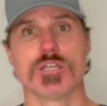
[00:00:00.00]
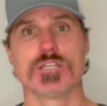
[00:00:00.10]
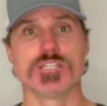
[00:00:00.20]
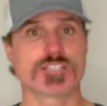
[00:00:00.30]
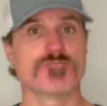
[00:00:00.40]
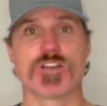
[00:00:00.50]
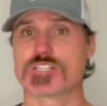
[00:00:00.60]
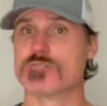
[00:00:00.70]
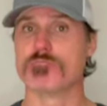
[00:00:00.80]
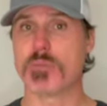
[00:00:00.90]

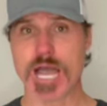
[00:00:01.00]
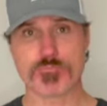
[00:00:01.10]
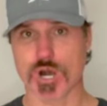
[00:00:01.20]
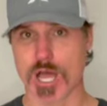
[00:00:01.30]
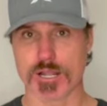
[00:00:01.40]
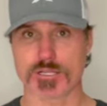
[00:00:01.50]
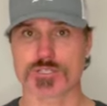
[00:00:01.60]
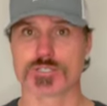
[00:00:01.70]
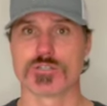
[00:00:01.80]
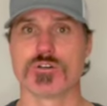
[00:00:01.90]
disinfection
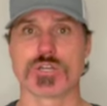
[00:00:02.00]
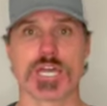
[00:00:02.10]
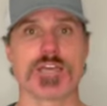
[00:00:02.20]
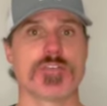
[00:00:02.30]
byproducts, okay?